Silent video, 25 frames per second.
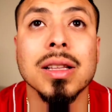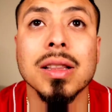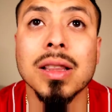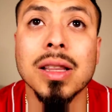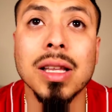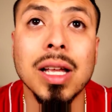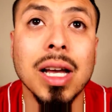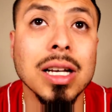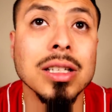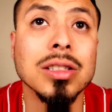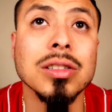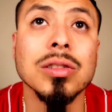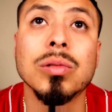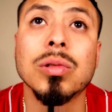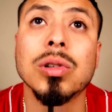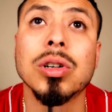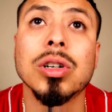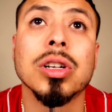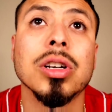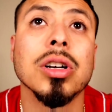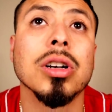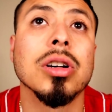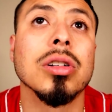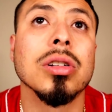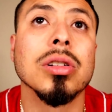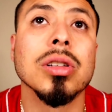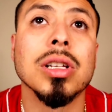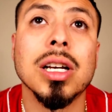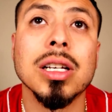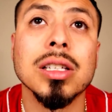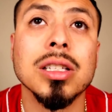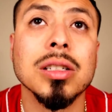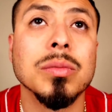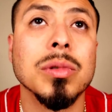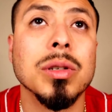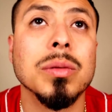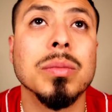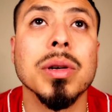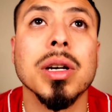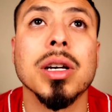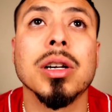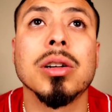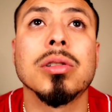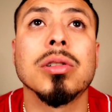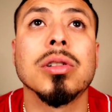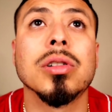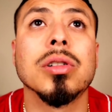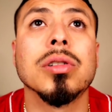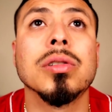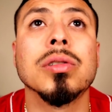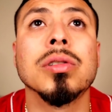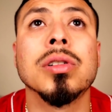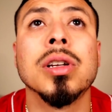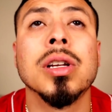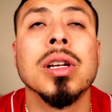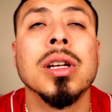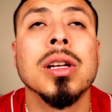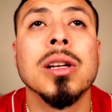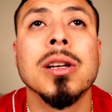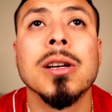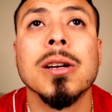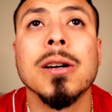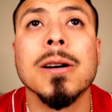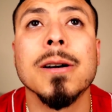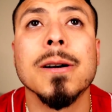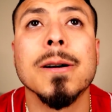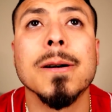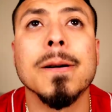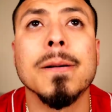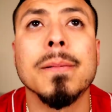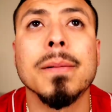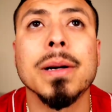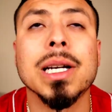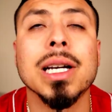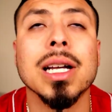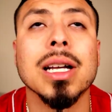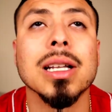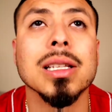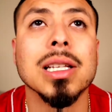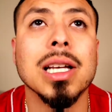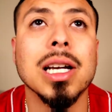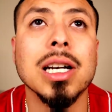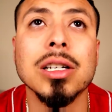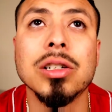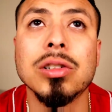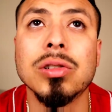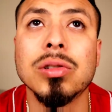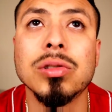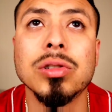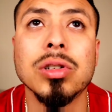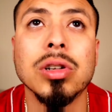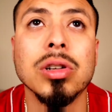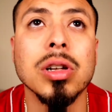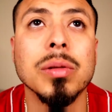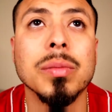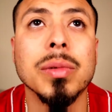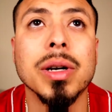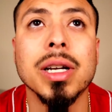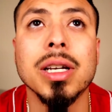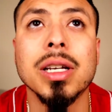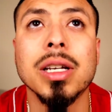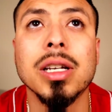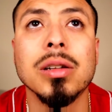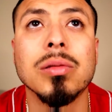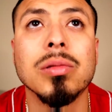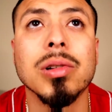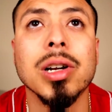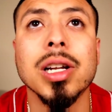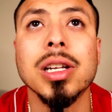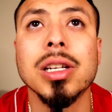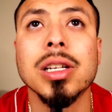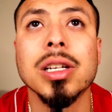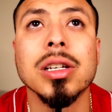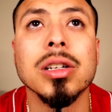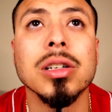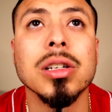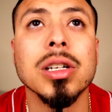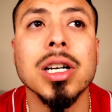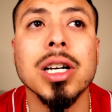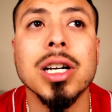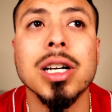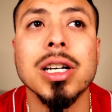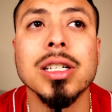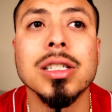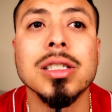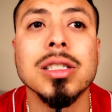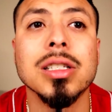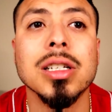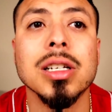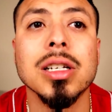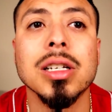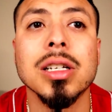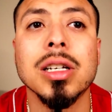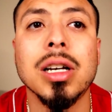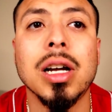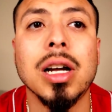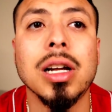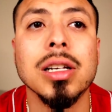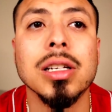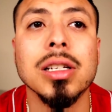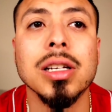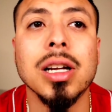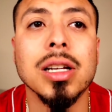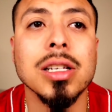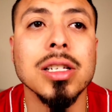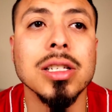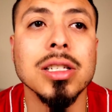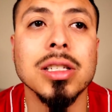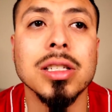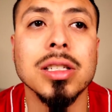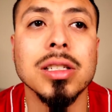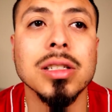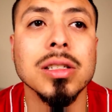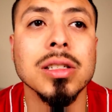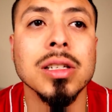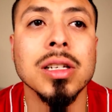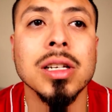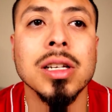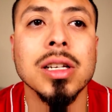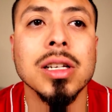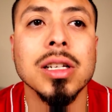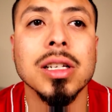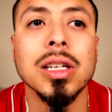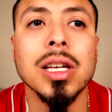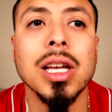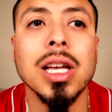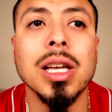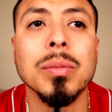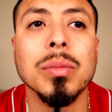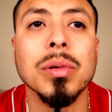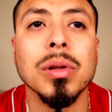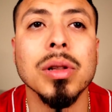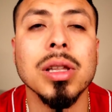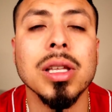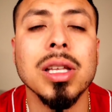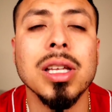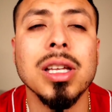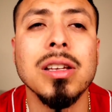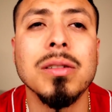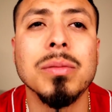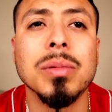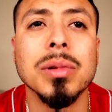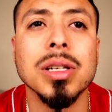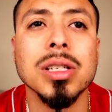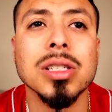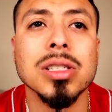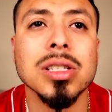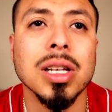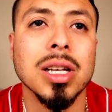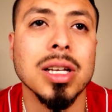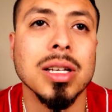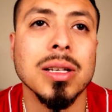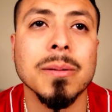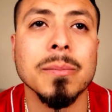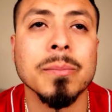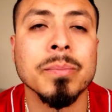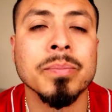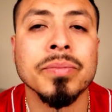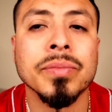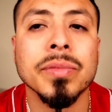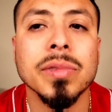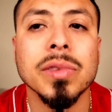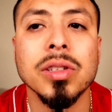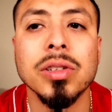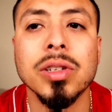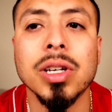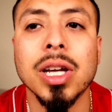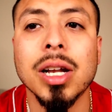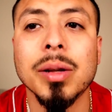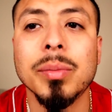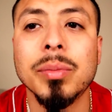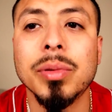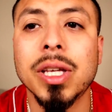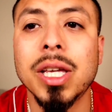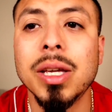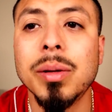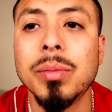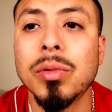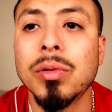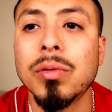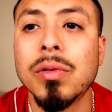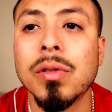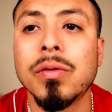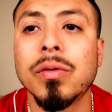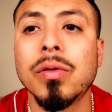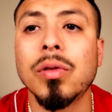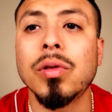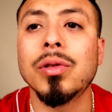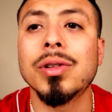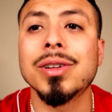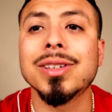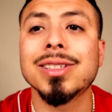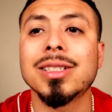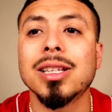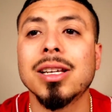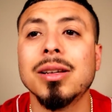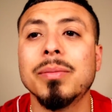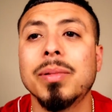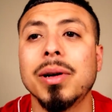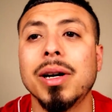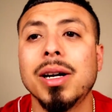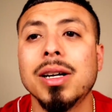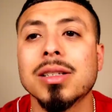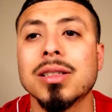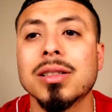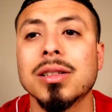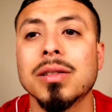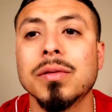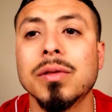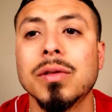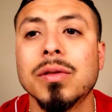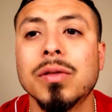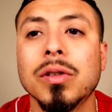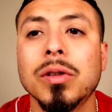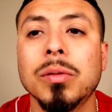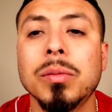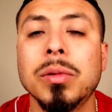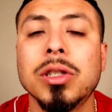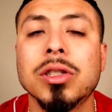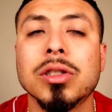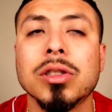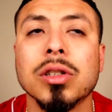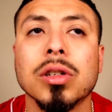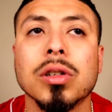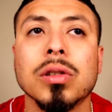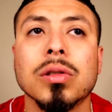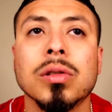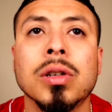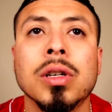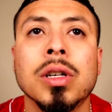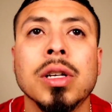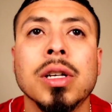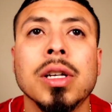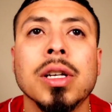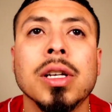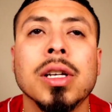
to work on, a lot to be better on. I got a lot going on in my head right now, guys, that I just can't believe. But it's like, you got to keep moving forward and stay positive, you feel me? So,